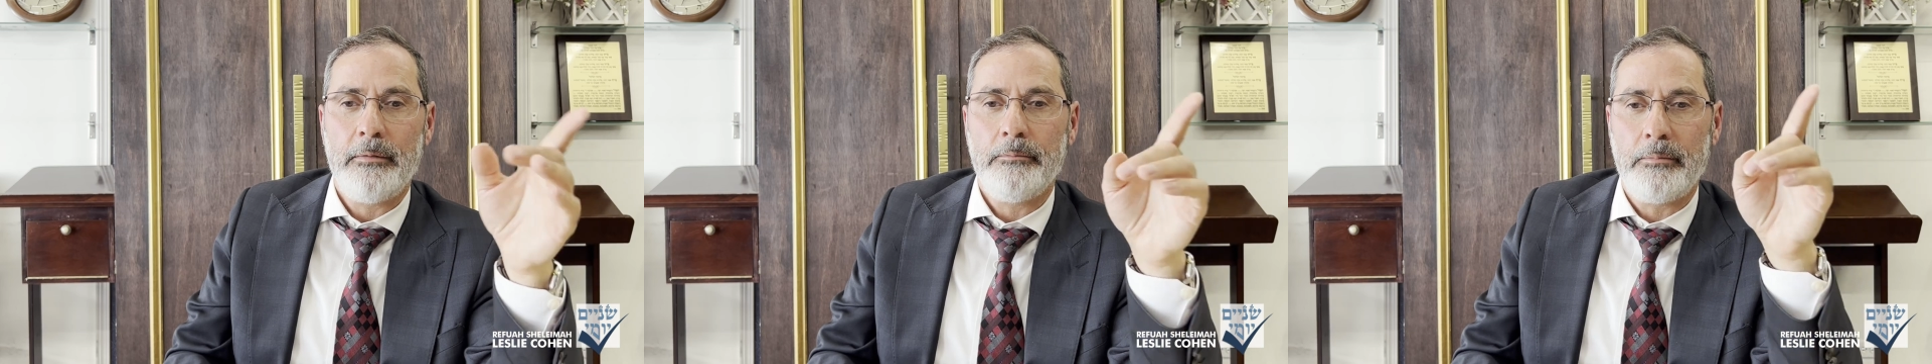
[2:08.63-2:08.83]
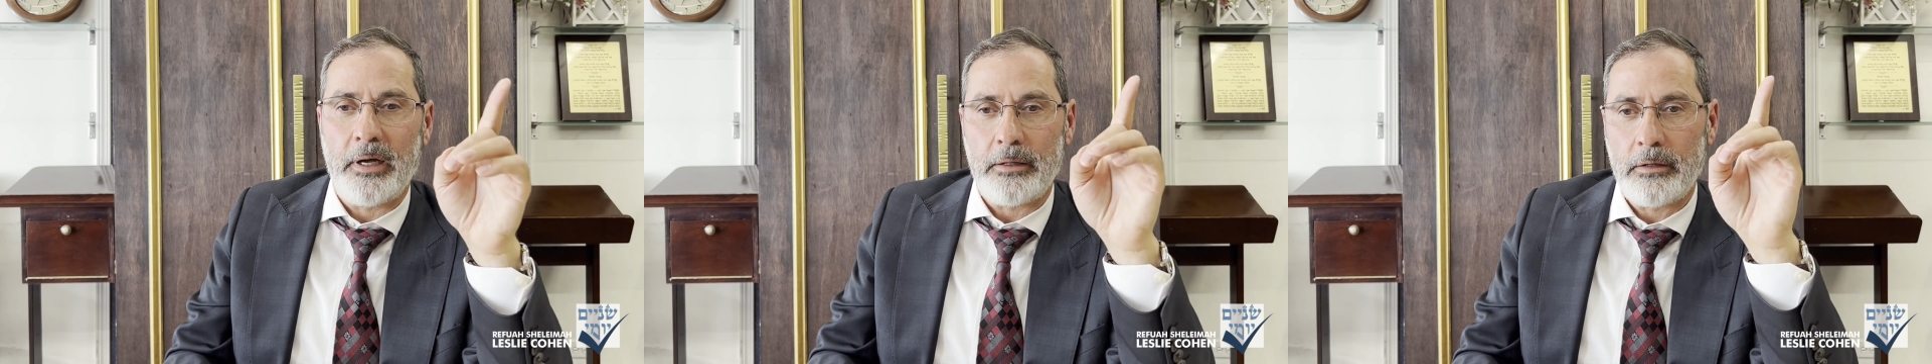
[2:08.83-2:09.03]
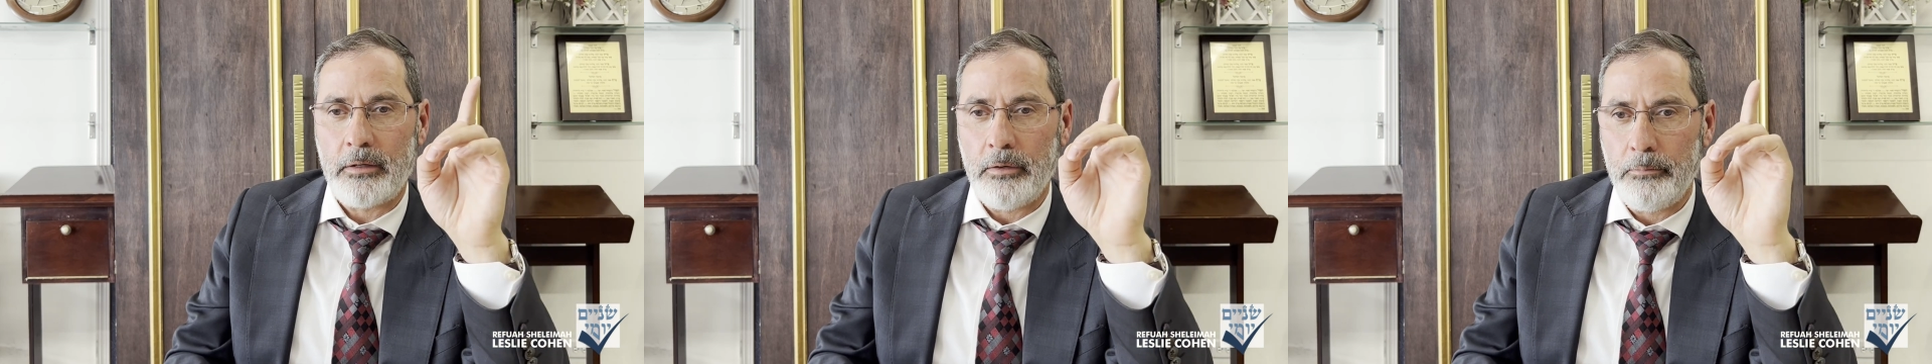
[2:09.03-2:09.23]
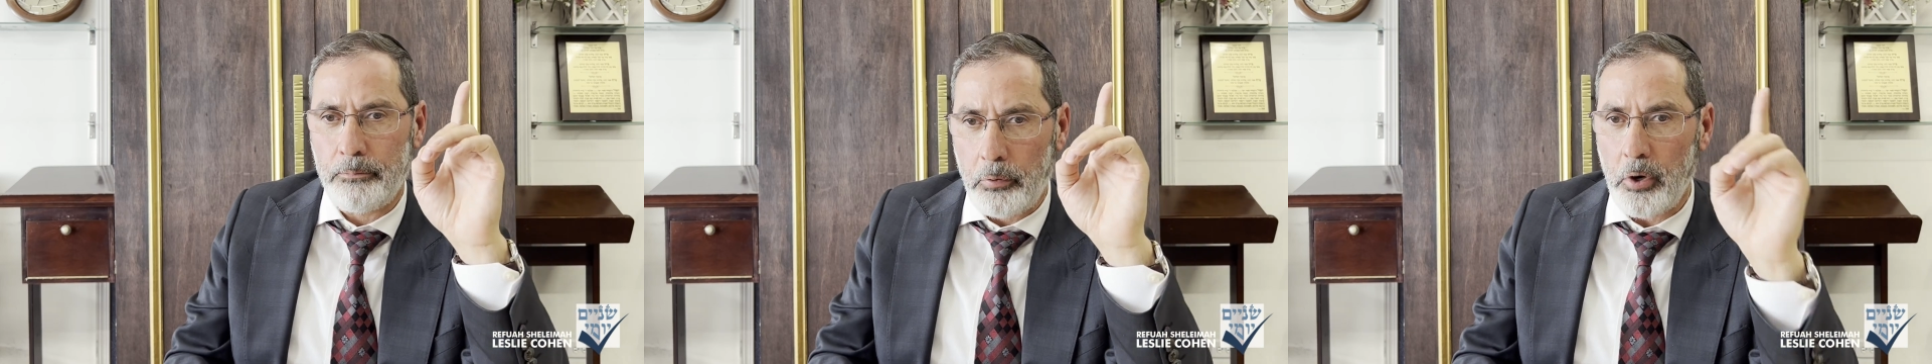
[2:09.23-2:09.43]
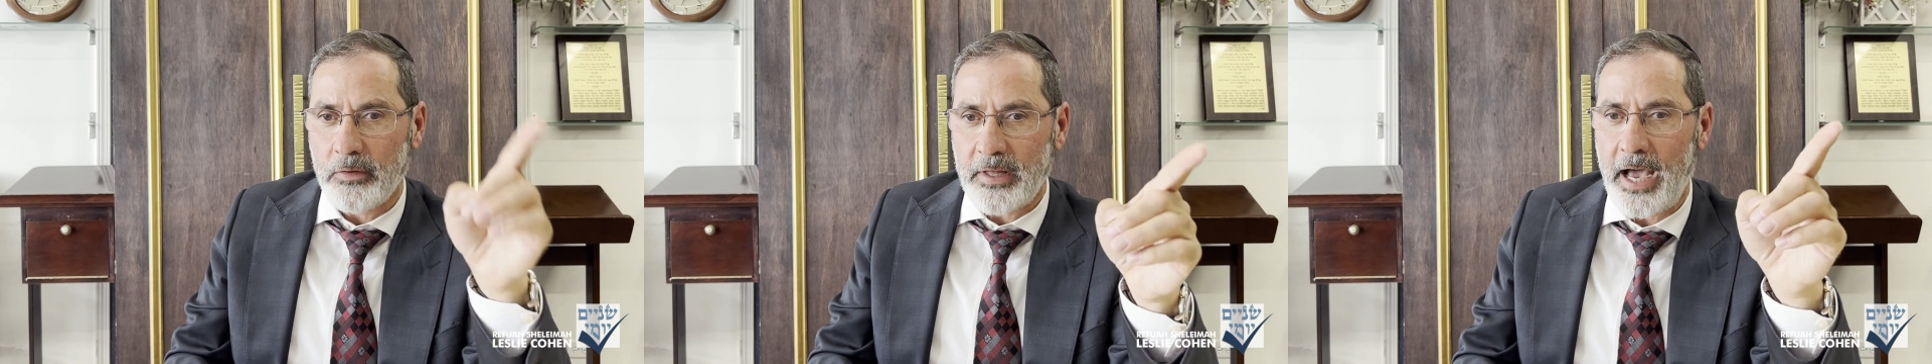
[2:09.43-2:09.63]
But to
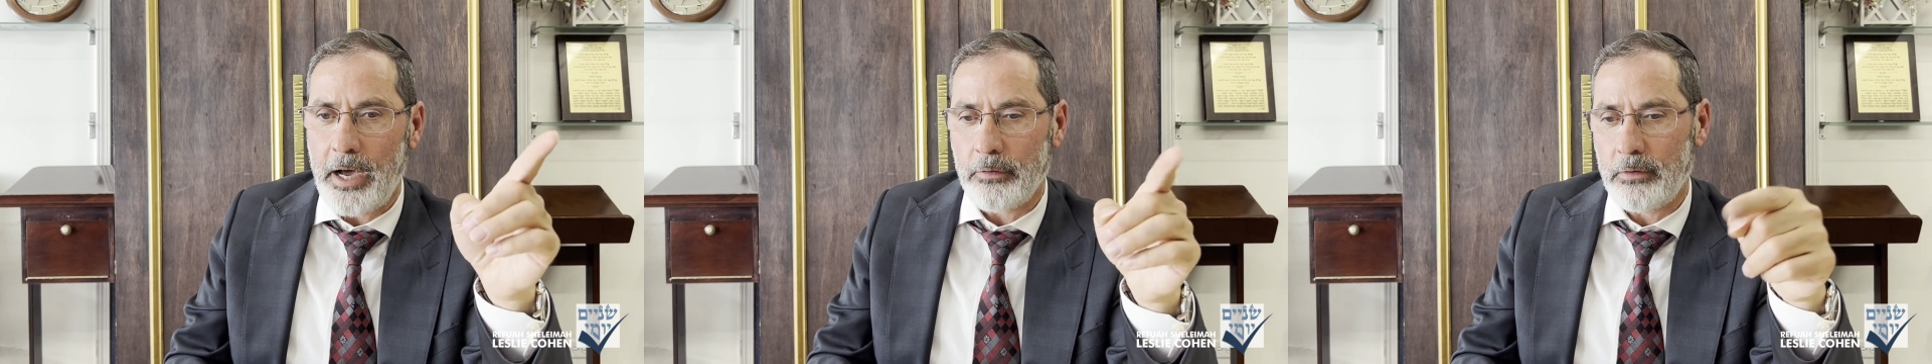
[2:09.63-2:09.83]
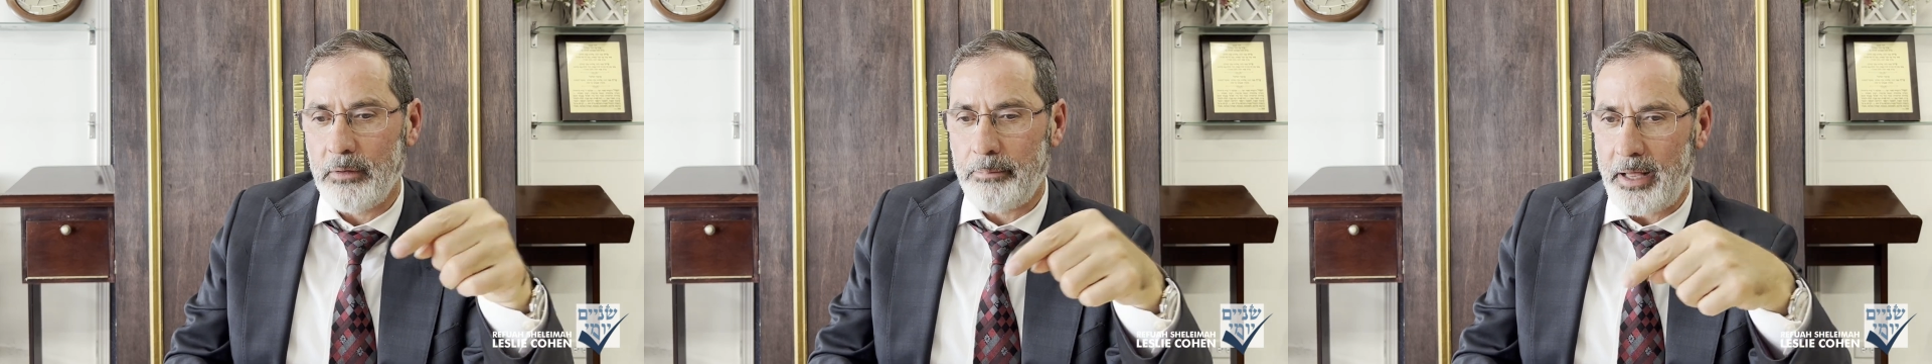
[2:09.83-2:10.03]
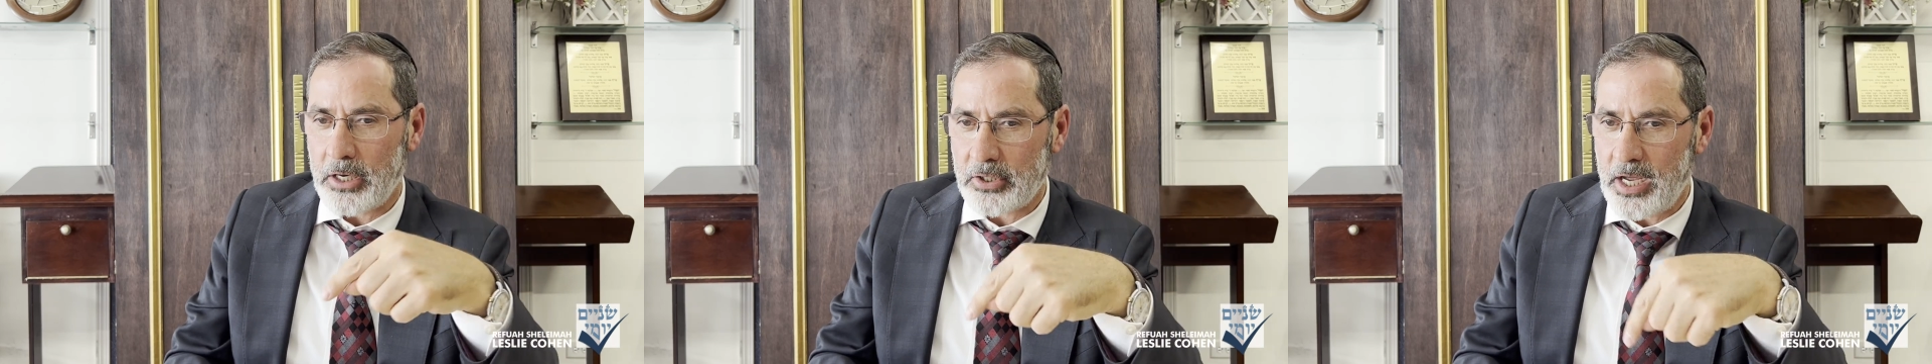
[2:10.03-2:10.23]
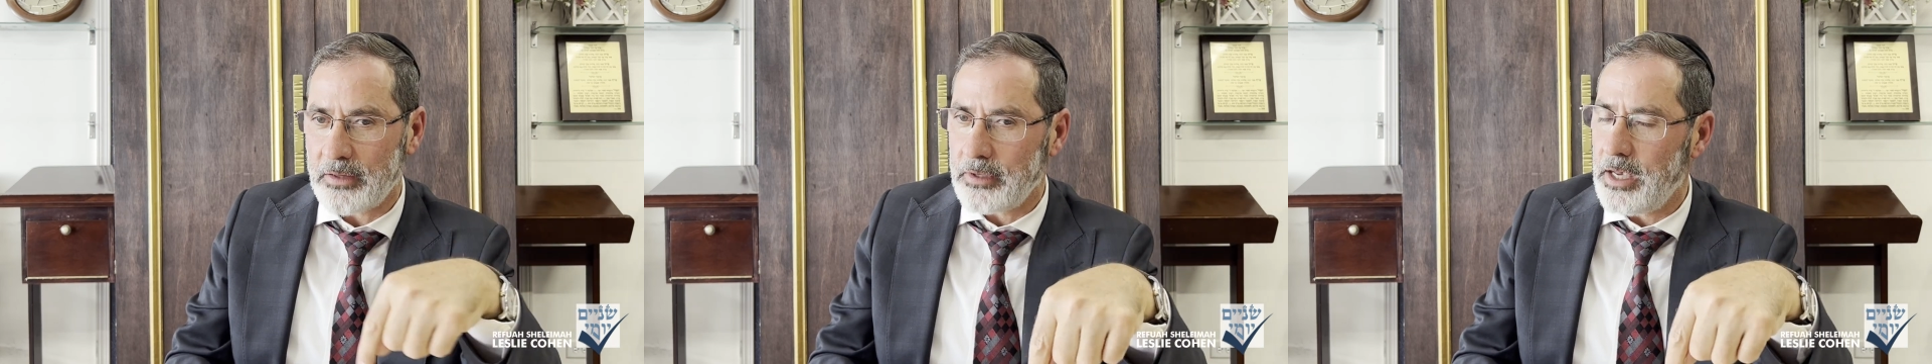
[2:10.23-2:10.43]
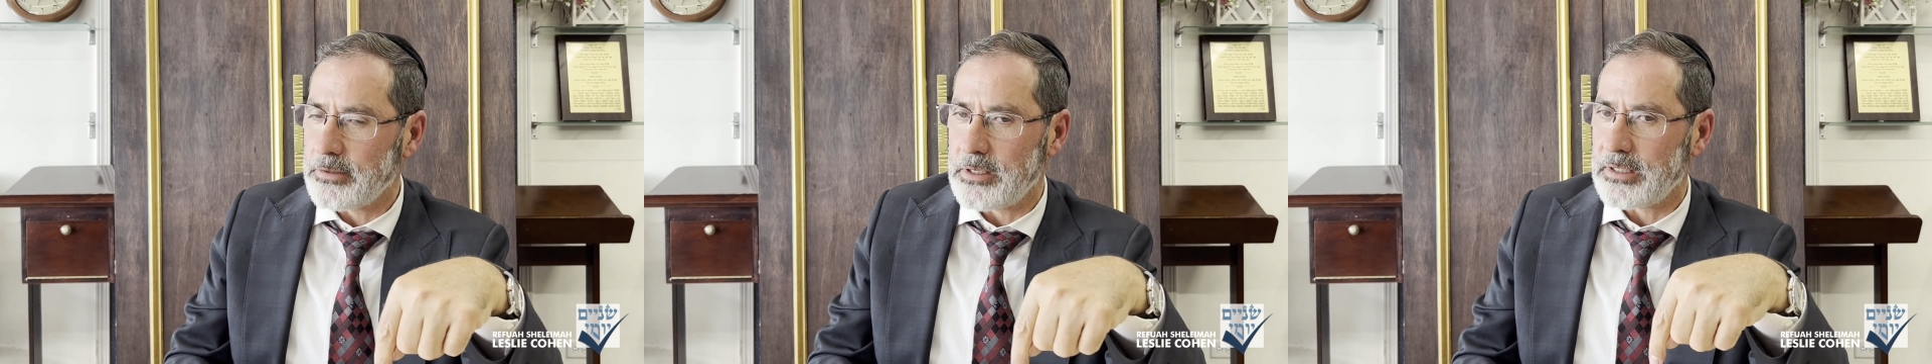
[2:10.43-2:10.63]
point out, the parasha
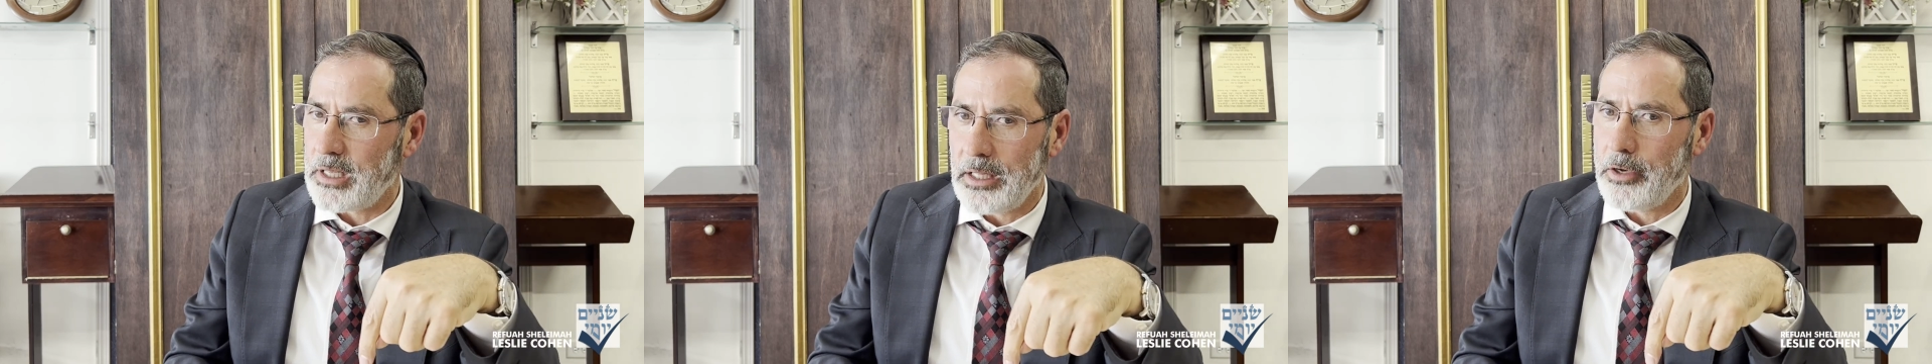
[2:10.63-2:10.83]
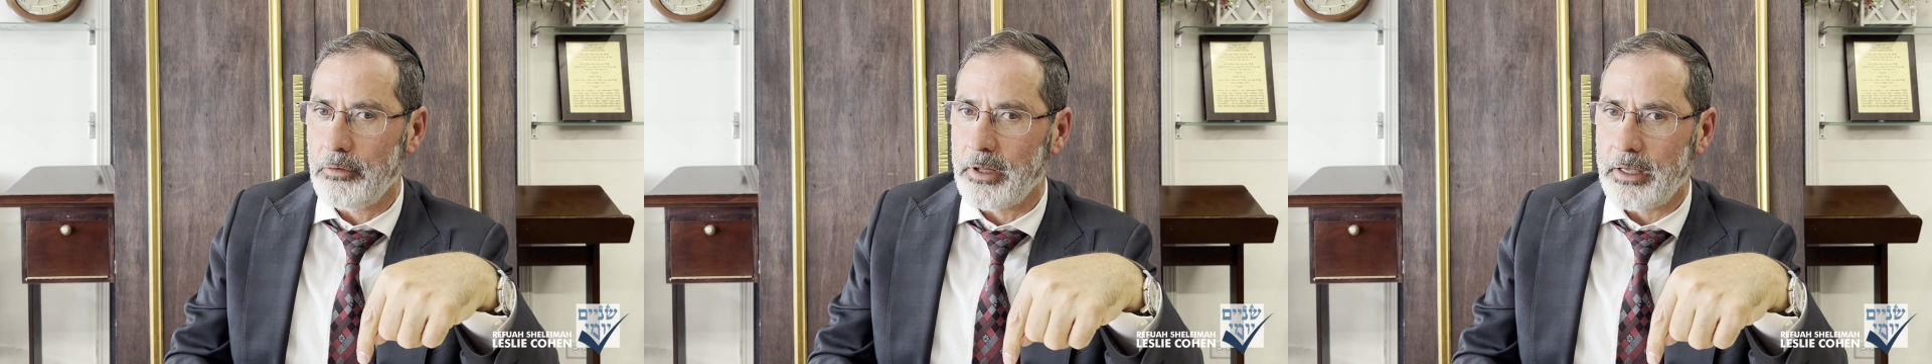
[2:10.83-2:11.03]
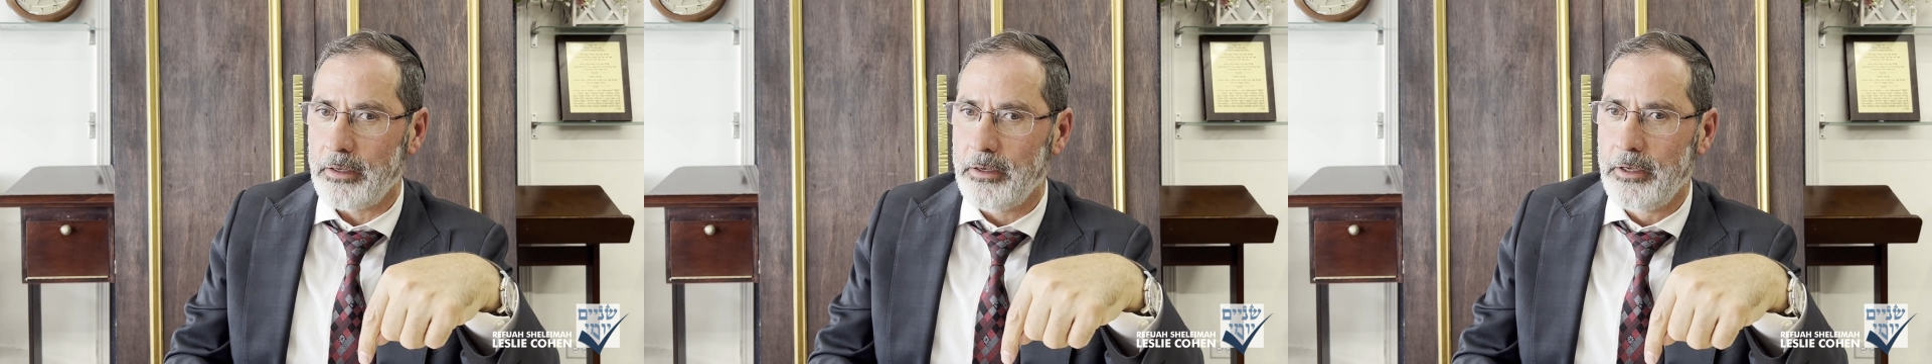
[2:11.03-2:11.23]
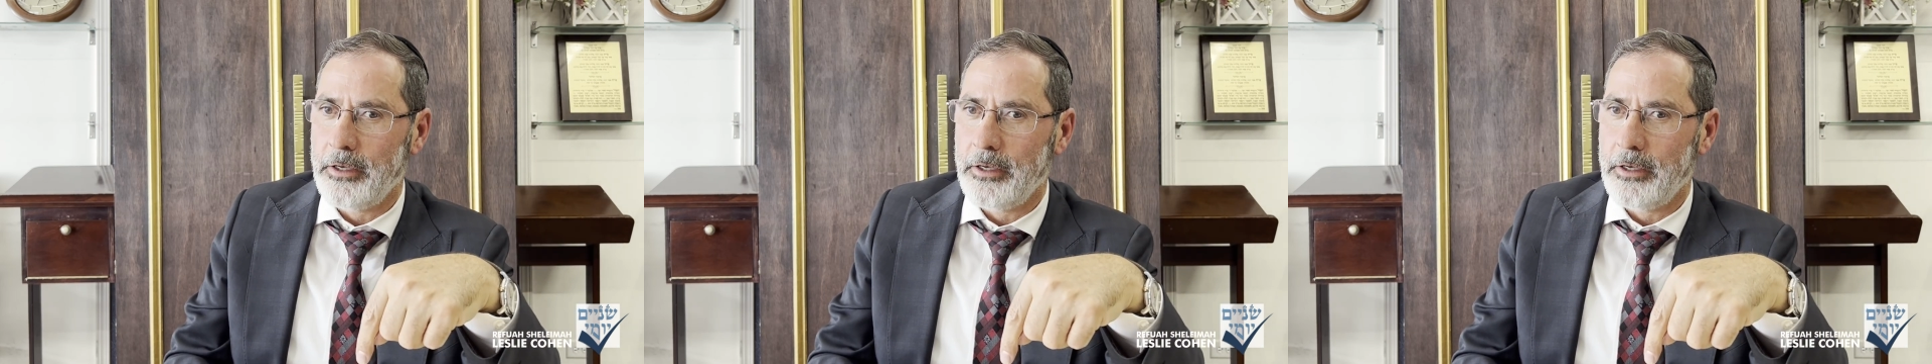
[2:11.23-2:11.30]
tells us clearly